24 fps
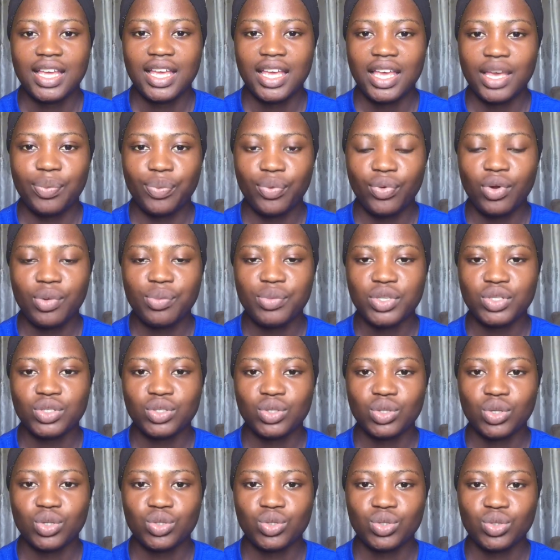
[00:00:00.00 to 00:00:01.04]
a promise
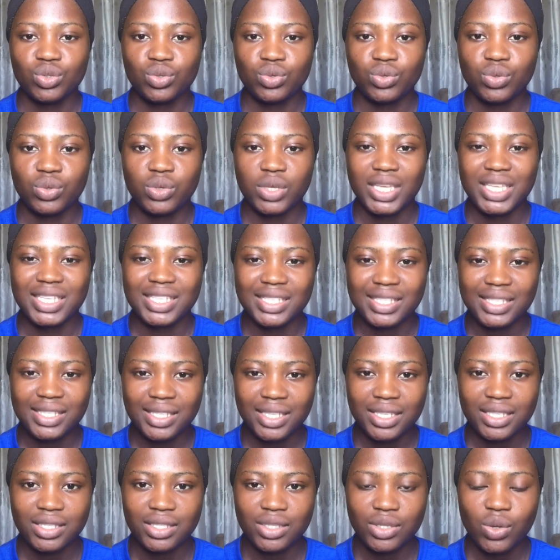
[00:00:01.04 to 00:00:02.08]
not to
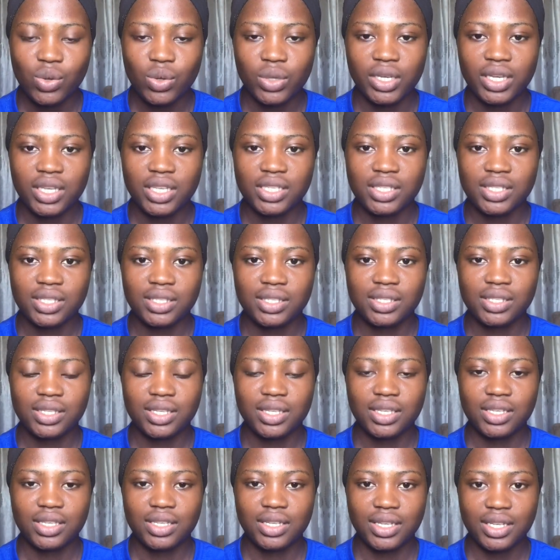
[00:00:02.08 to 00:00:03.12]
insist on his
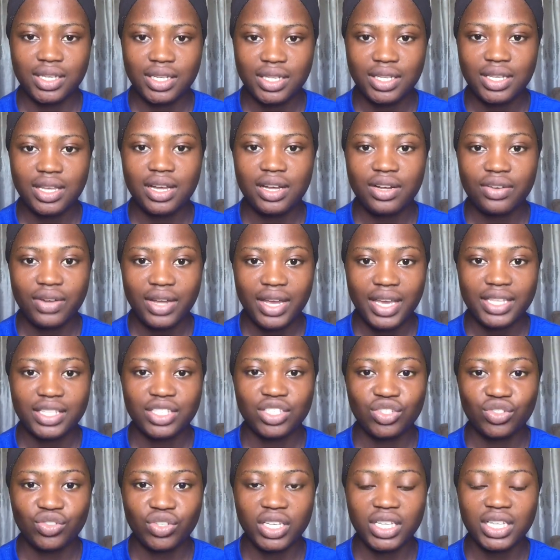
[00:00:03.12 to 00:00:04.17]
legal
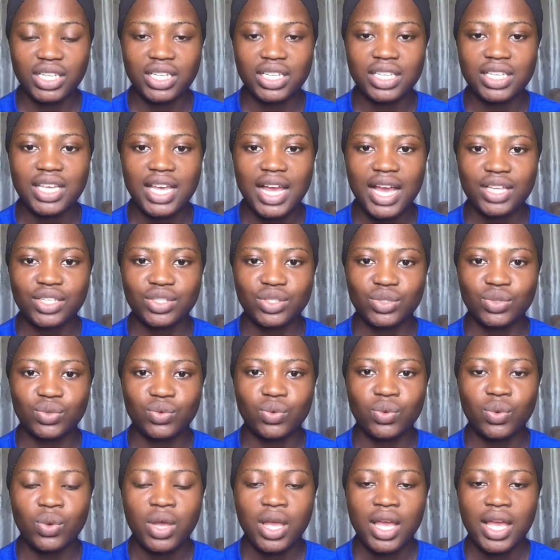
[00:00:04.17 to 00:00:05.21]
rights strictly as
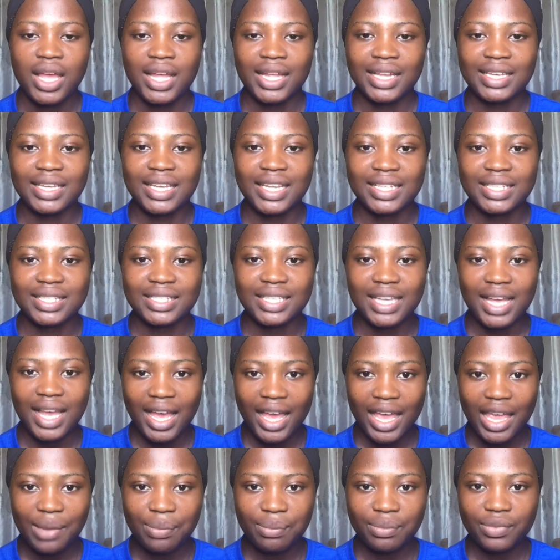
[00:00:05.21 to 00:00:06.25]
to the
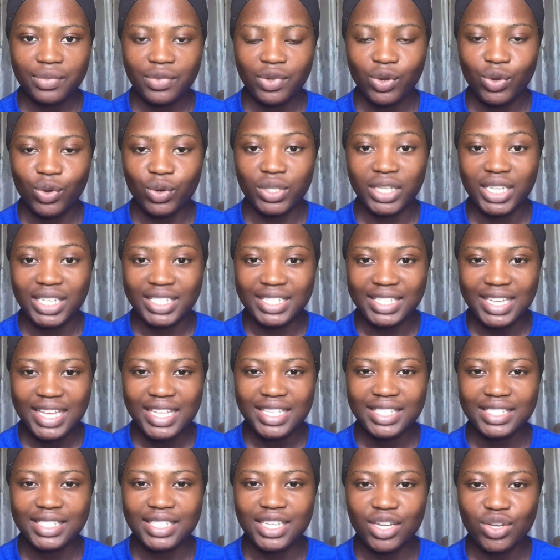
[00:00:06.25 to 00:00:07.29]
time or the
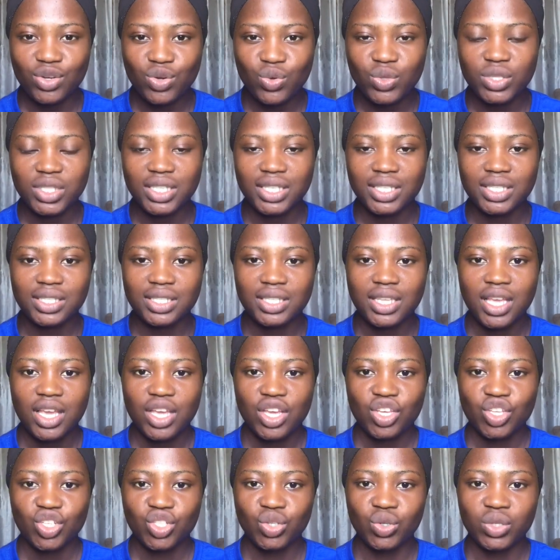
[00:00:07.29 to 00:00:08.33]
date the notice
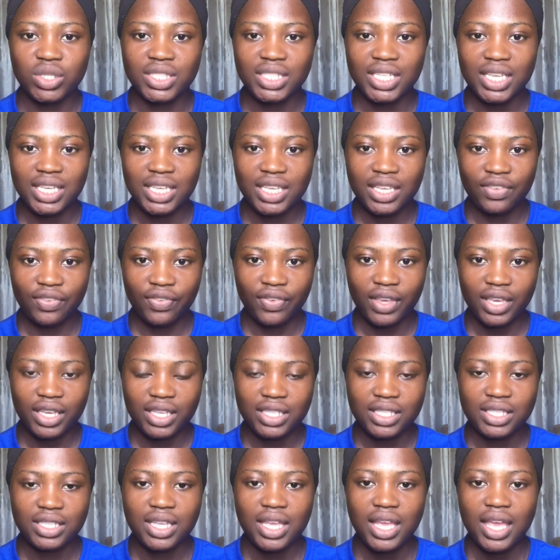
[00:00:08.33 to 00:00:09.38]
should take
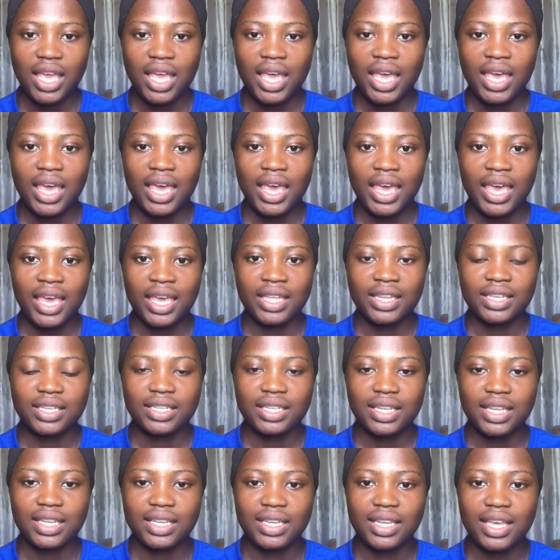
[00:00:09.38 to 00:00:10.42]
effect.
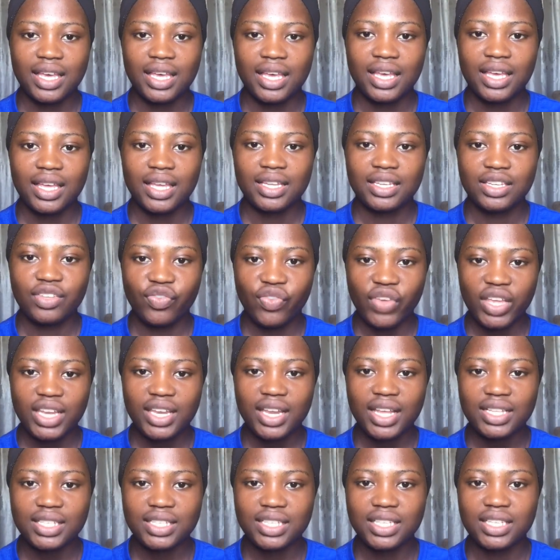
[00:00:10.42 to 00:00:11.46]
And the
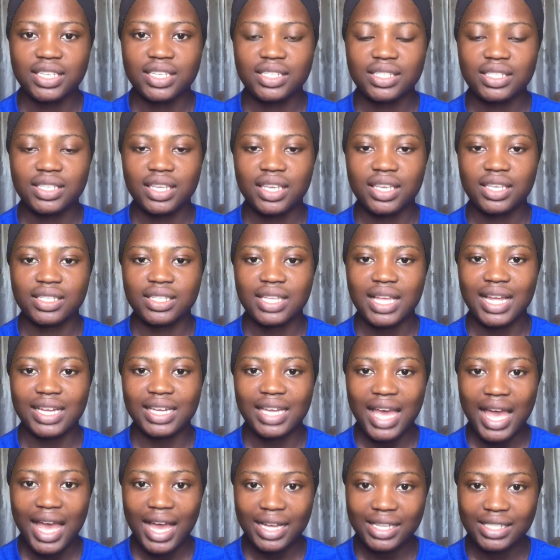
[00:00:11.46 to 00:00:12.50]
defendant in this case
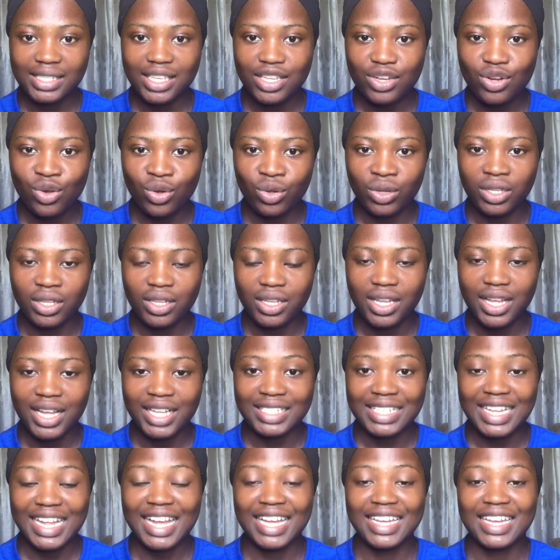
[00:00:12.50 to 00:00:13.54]
had acted on
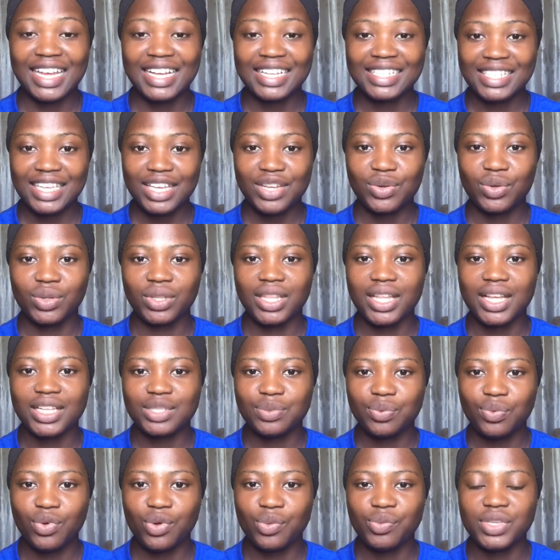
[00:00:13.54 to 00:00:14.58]

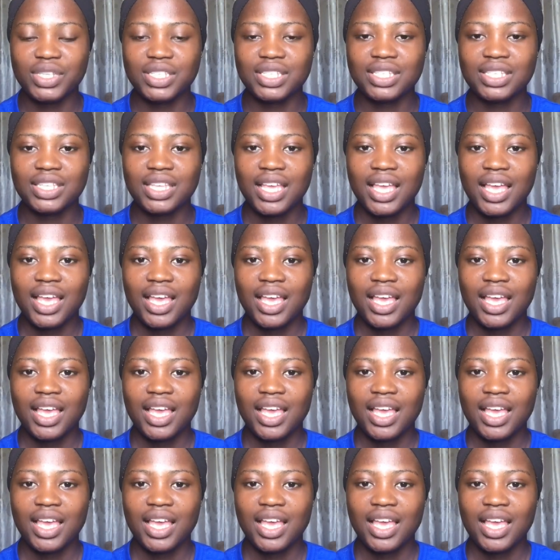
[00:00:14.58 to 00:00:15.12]
that promise